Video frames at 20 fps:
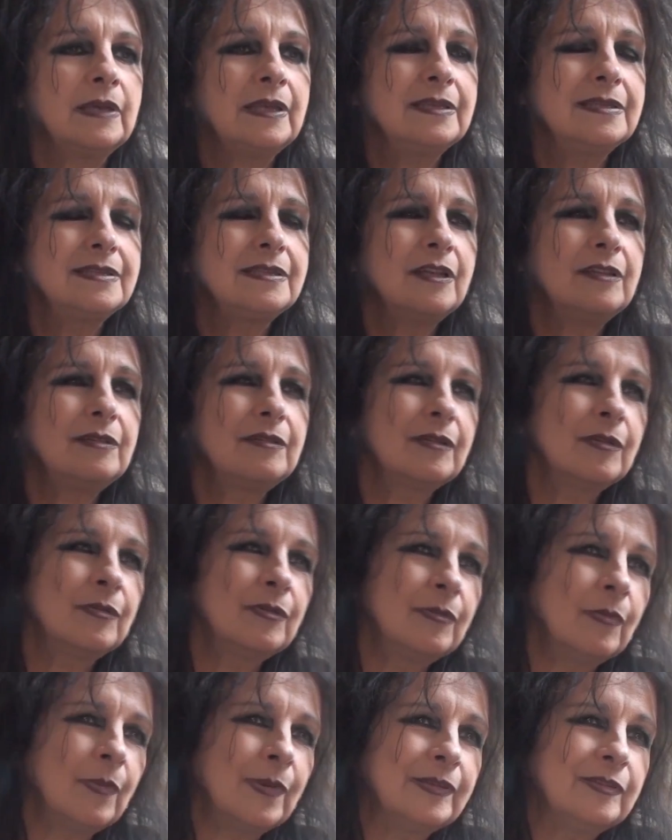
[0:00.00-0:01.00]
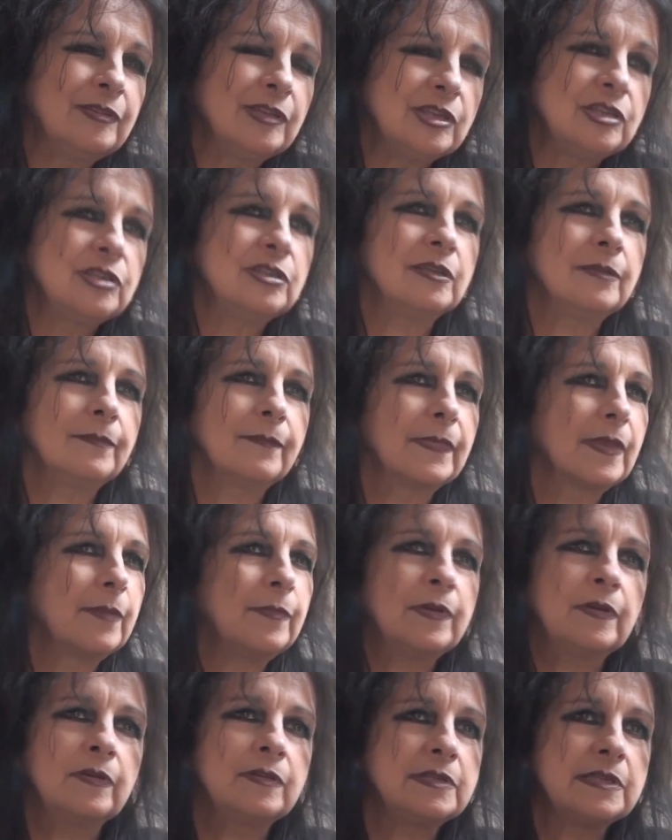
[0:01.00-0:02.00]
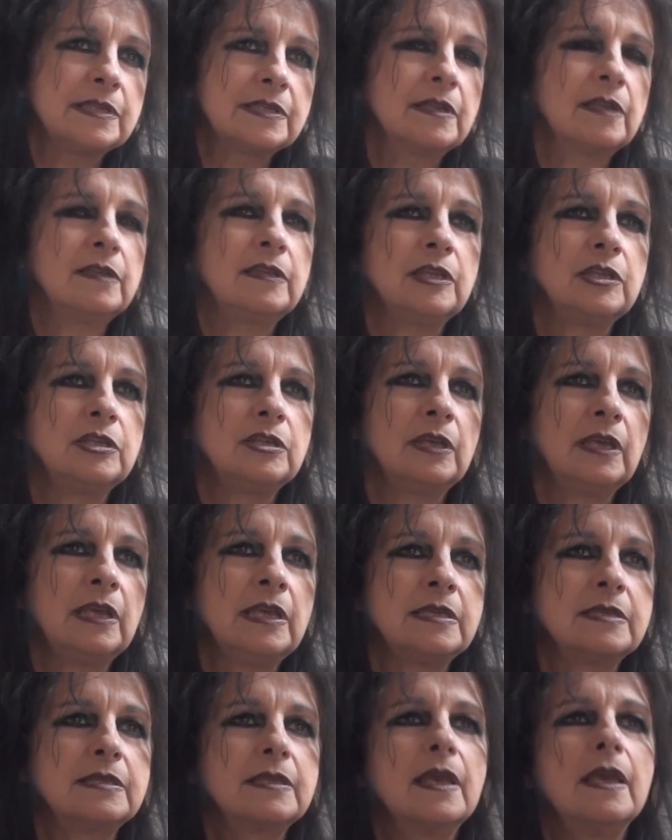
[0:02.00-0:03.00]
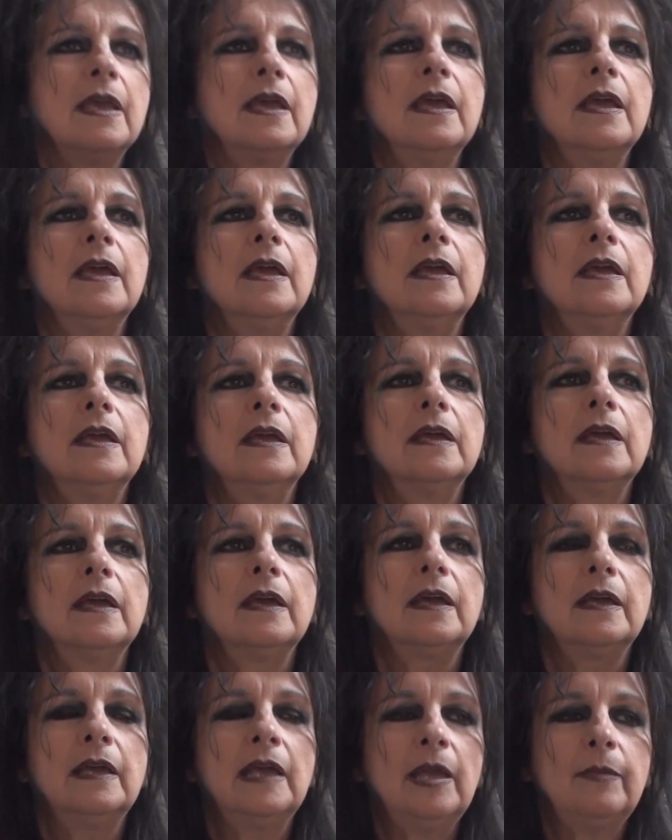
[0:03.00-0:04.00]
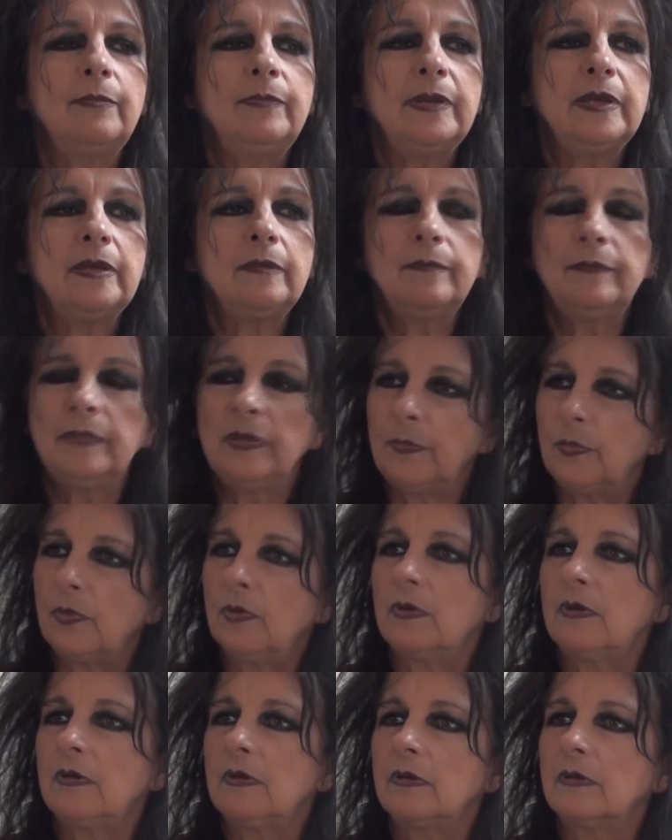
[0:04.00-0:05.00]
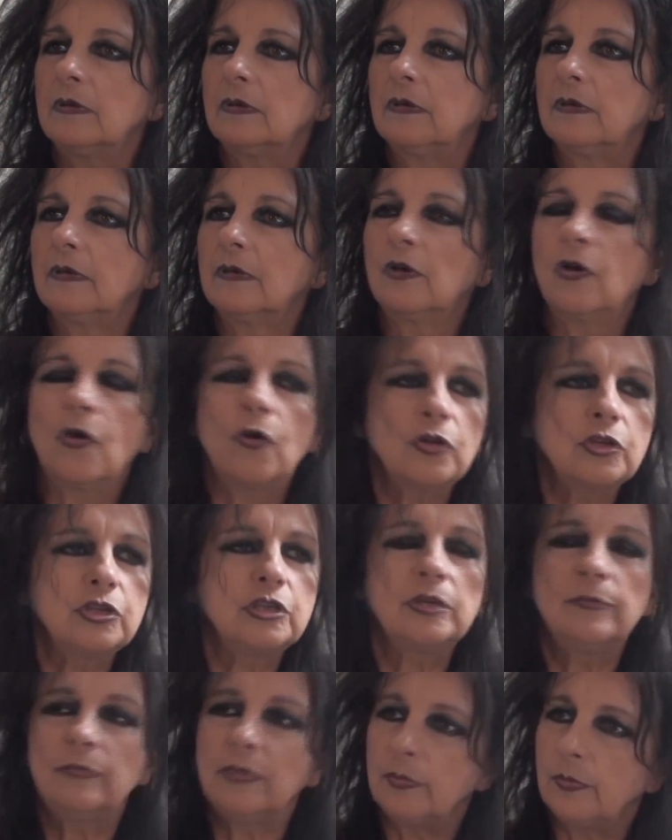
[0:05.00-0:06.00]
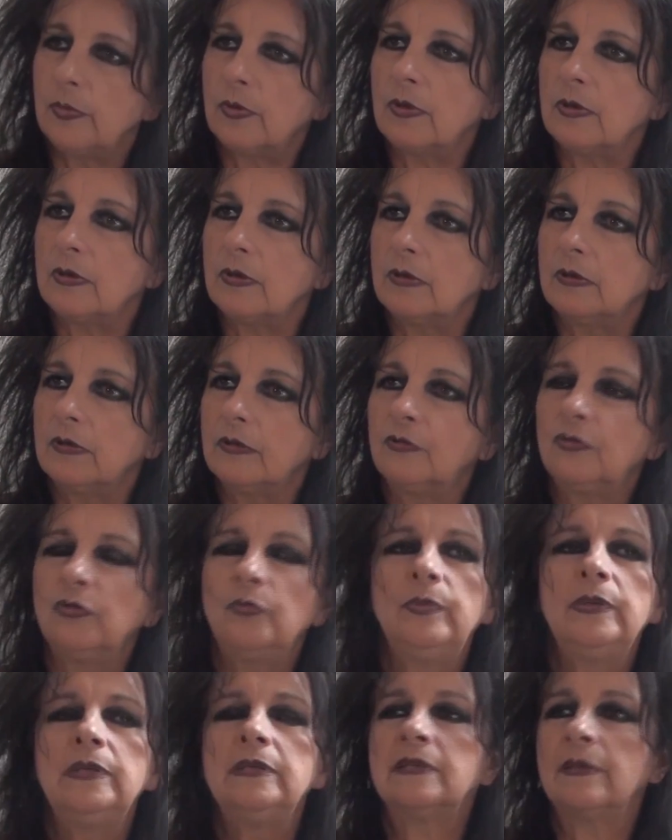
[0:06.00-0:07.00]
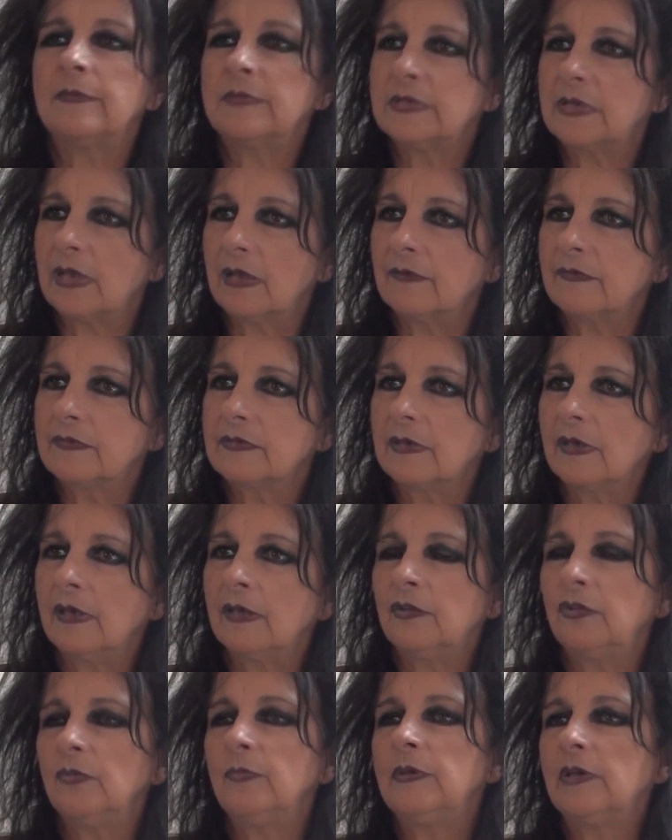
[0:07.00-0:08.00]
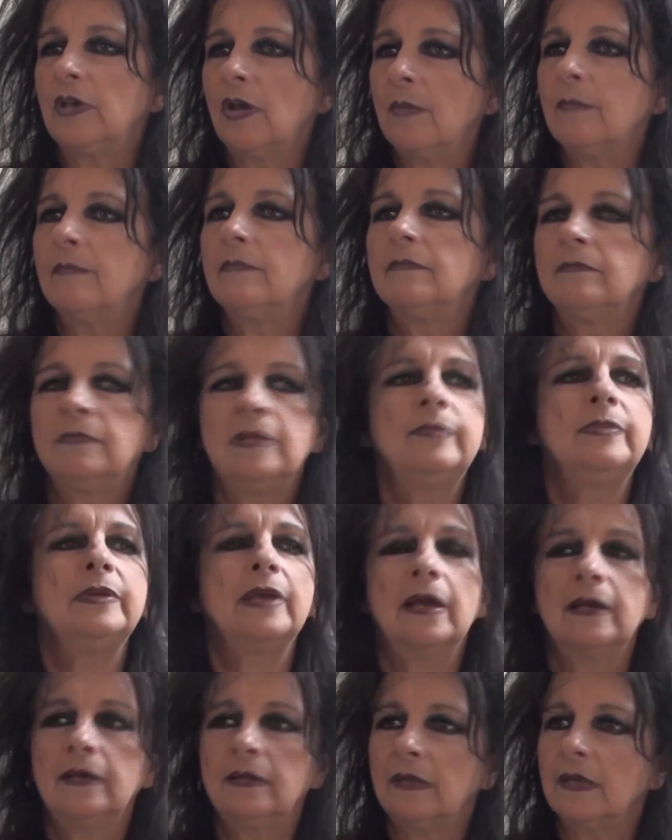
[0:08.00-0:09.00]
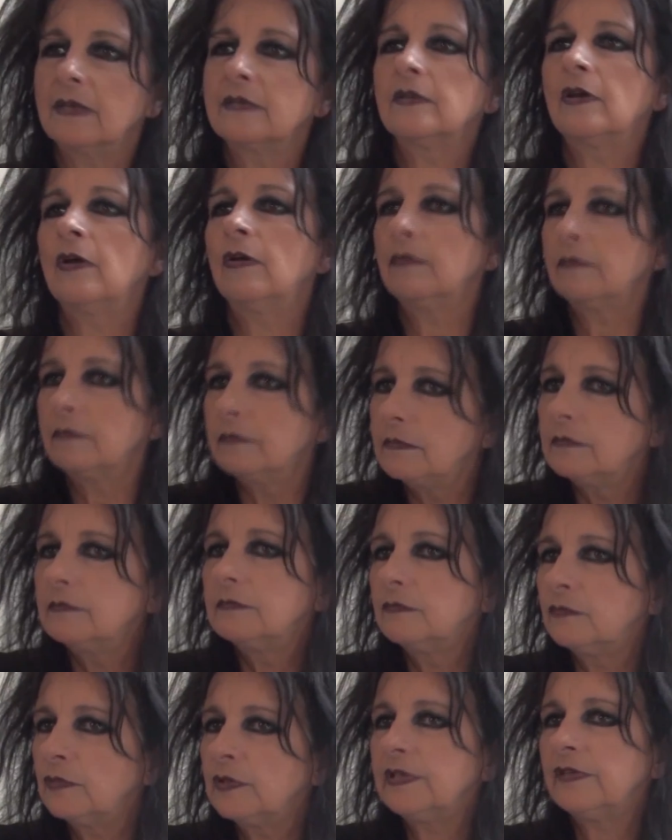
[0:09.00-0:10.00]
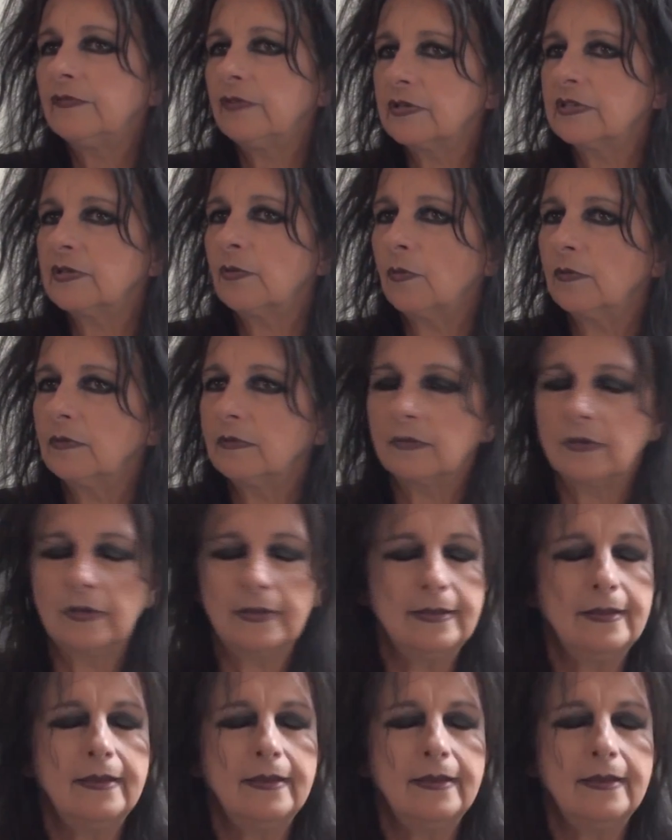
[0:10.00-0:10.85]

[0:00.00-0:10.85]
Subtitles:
It's not about teaching, because it's not teaching. It's helping people, coaching people to be themselves and to become maybe architects or whatever they want.